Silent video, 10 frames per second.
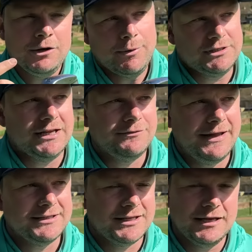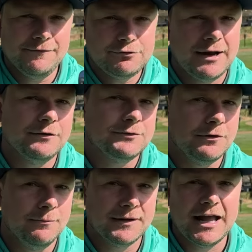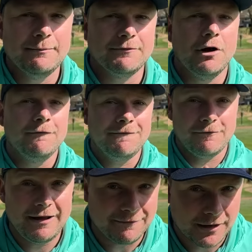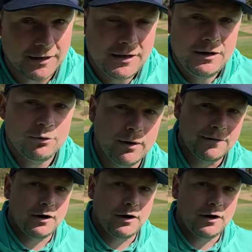which let's face it, have transformed the game of golf forever with